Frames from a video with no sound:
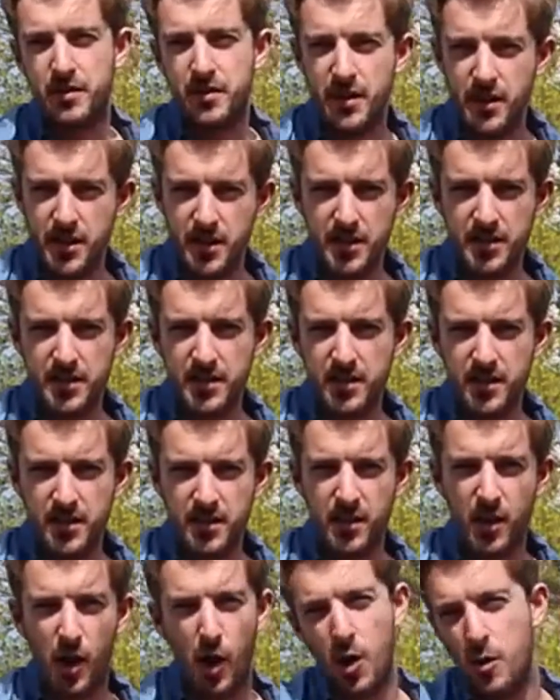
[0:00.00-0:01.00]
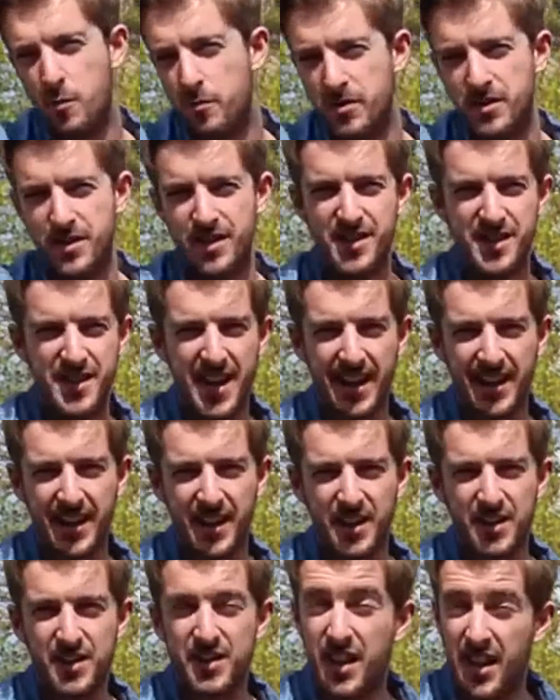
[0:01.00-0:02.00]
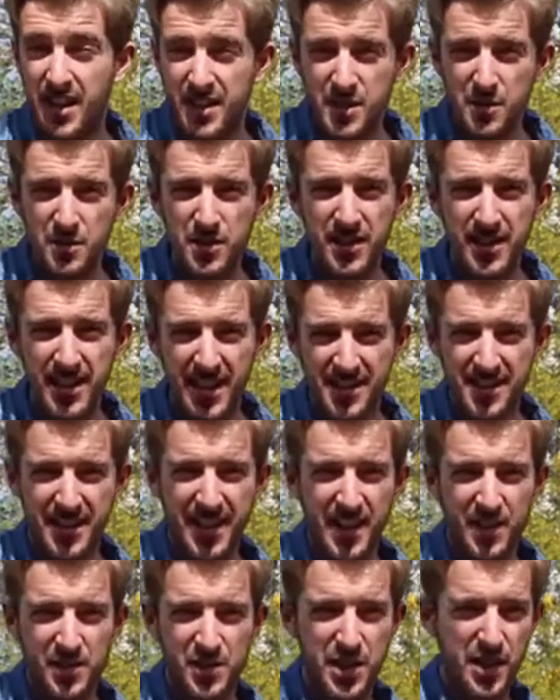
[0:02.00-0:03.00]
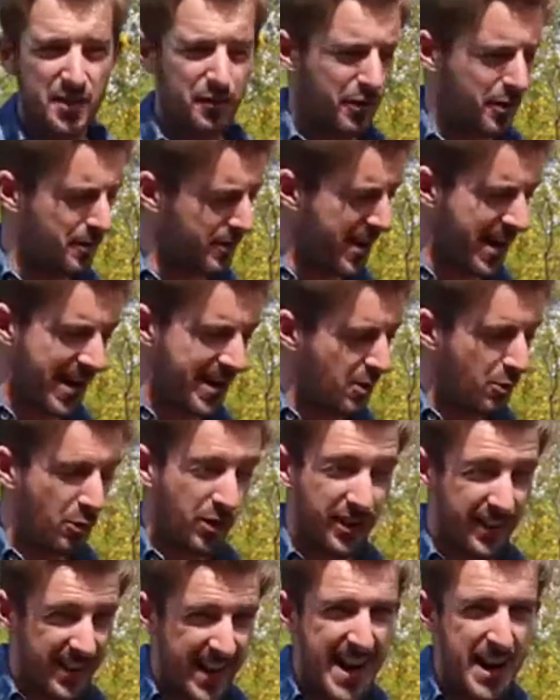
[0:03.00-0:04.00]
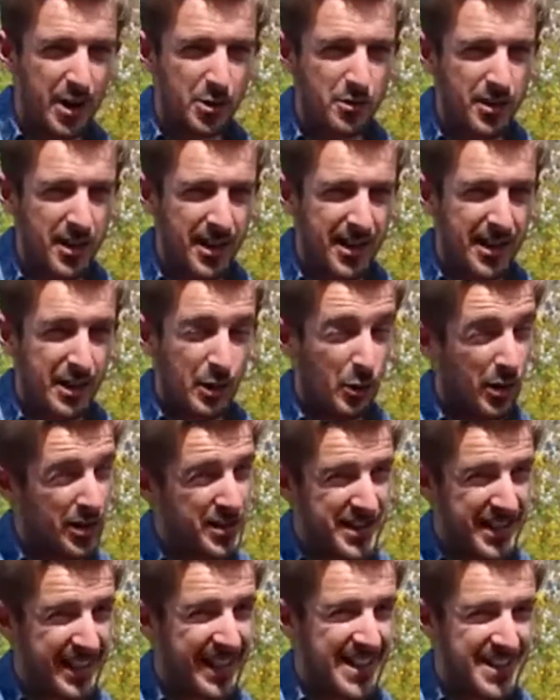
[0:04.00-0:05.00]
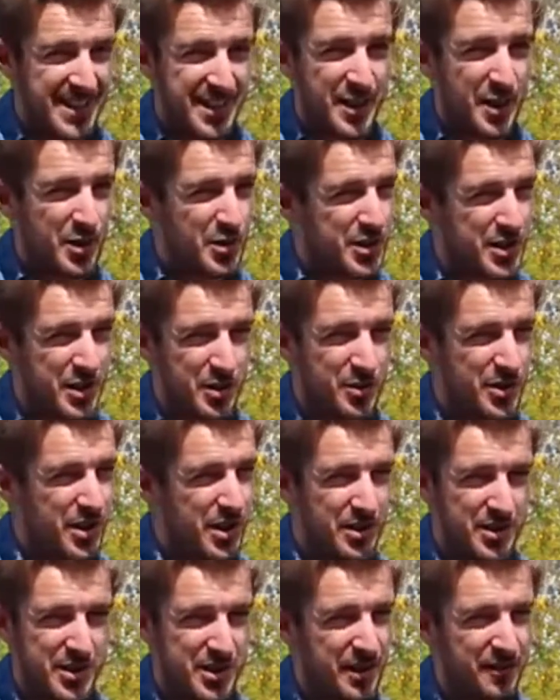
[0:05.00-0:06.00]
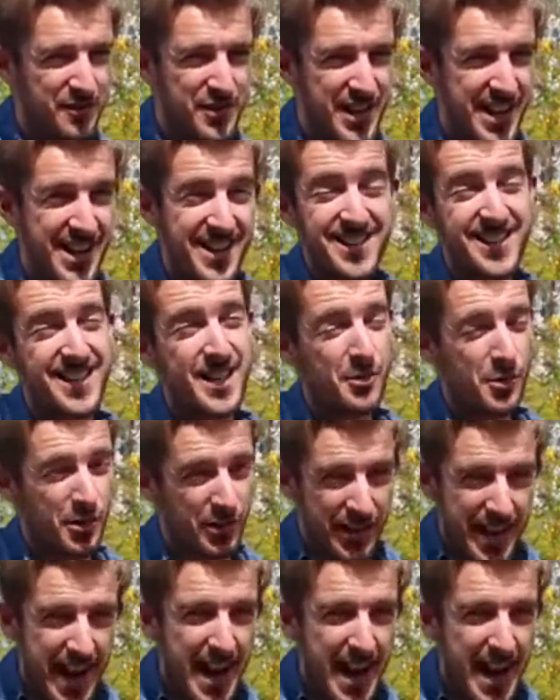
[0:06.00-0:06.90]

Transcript: 3rd, open to 2nd, and using that scale shape from there, it will now, once I get to those 2 notes that have changed, it will